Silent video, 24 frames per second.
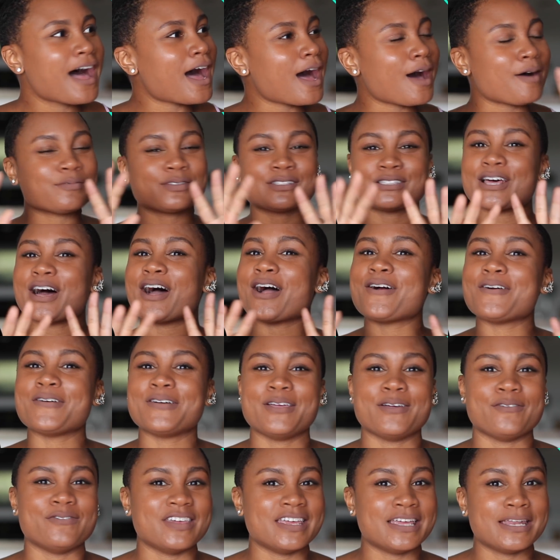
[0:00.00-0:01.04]
I'm sorry
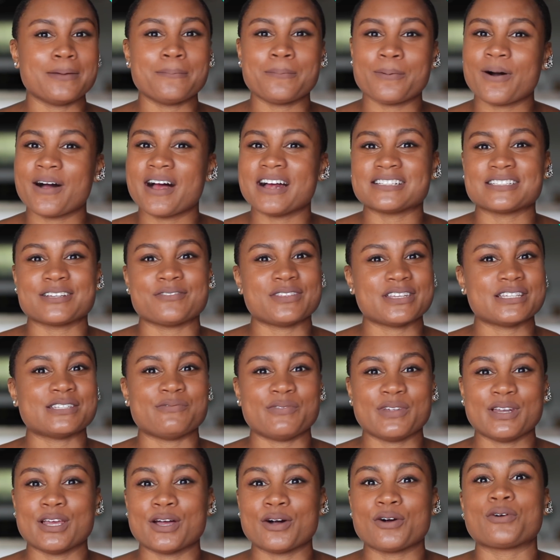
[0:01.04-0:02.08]
if any parts of this
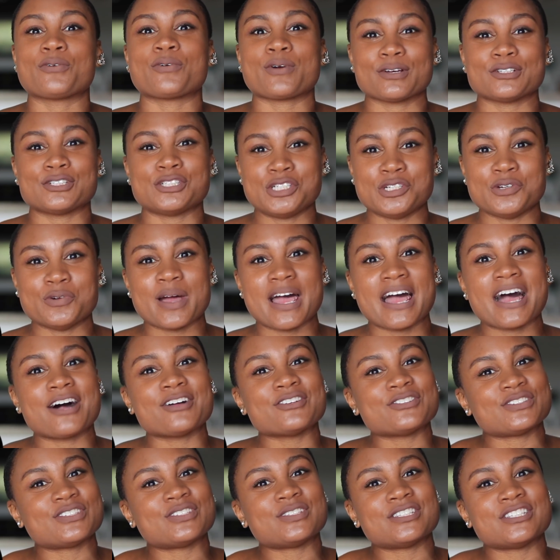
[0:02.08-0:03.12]
video grossed you
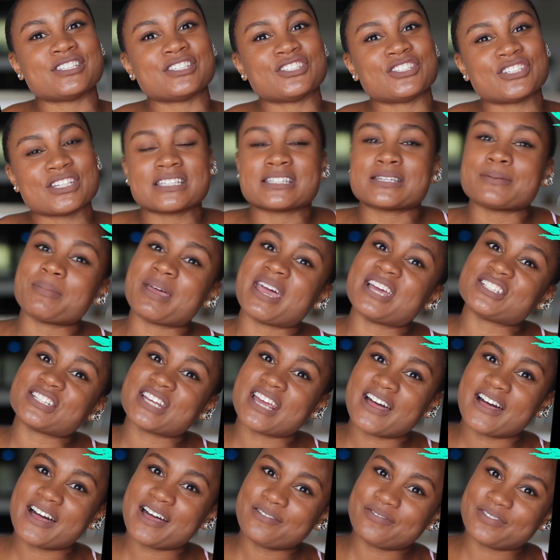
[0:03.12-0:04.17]
out. Just imagine
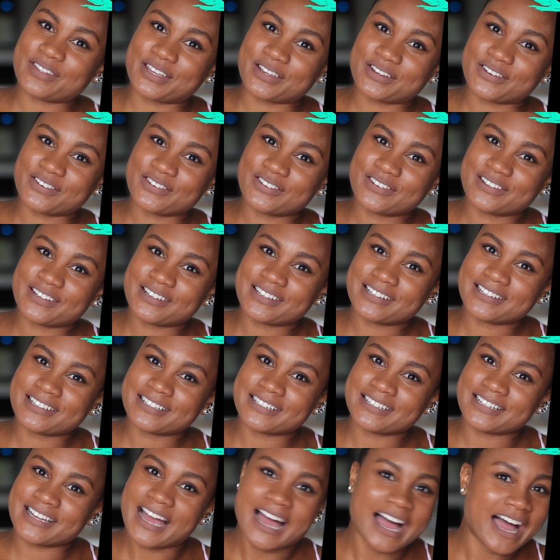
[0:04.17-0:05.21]
how I feel.
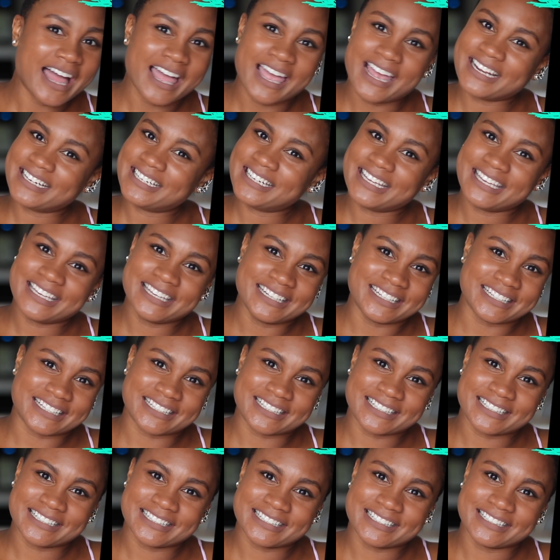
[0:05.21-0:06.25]
I had to eat it.
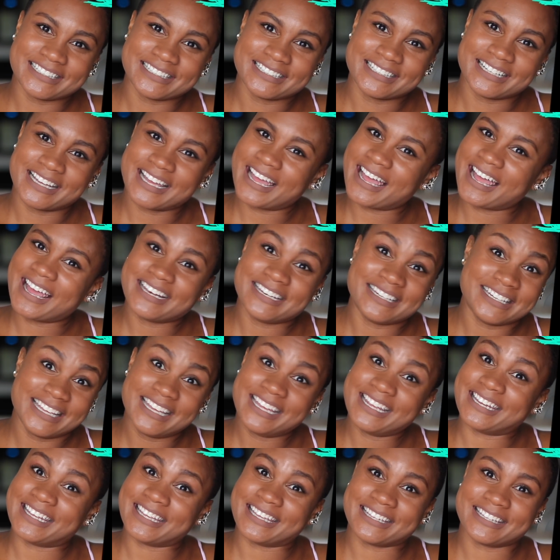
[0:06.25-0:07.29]
I
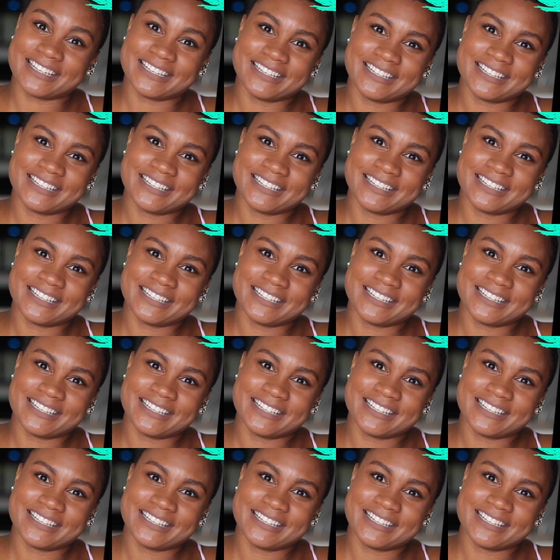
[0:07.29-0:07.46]
did it.